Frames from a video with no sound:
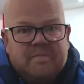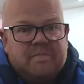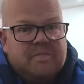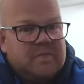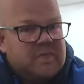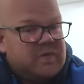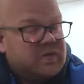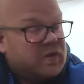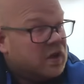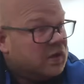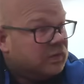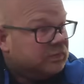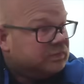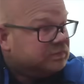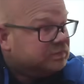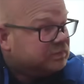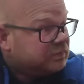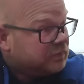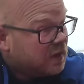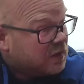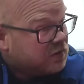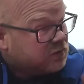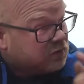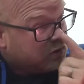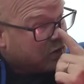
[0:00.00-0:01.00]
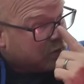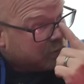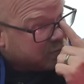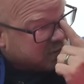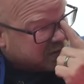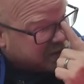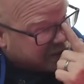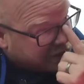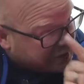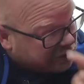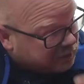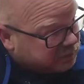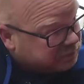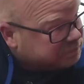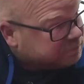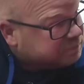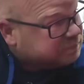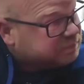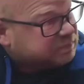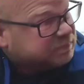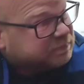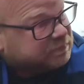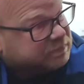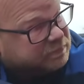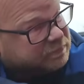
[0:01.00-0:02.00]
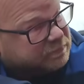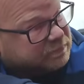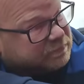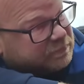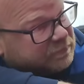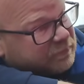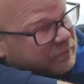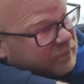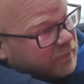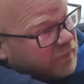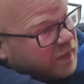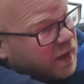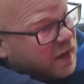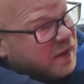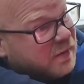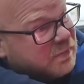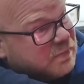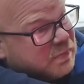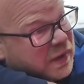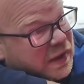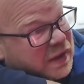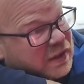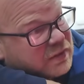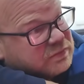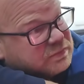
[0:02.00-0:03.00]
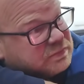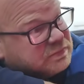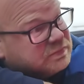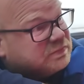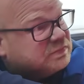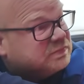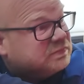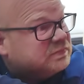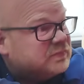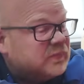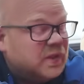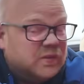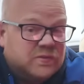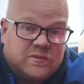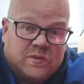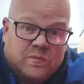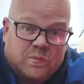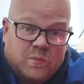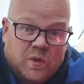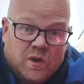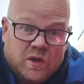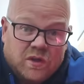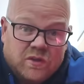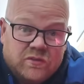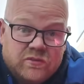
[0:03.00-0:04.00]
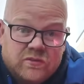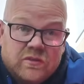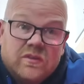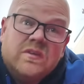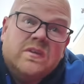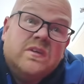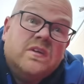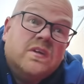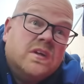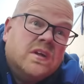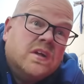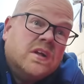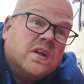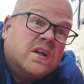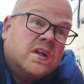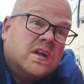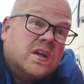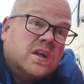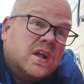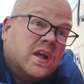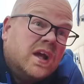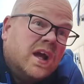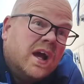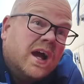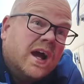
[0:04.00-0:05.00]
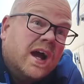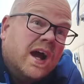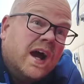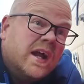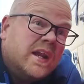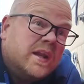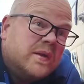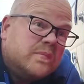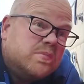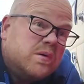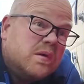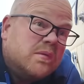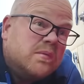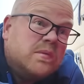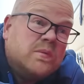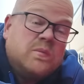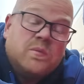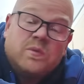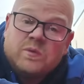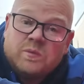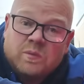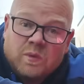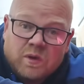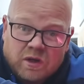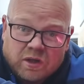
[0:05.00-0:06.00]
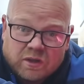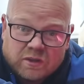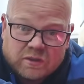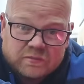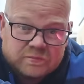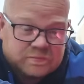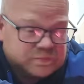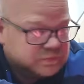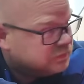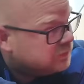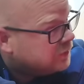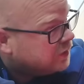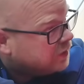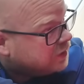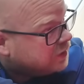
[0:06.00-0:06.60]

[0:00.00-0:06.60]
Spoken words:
So it's not pretty, but I've seen worse, and it probably would work, you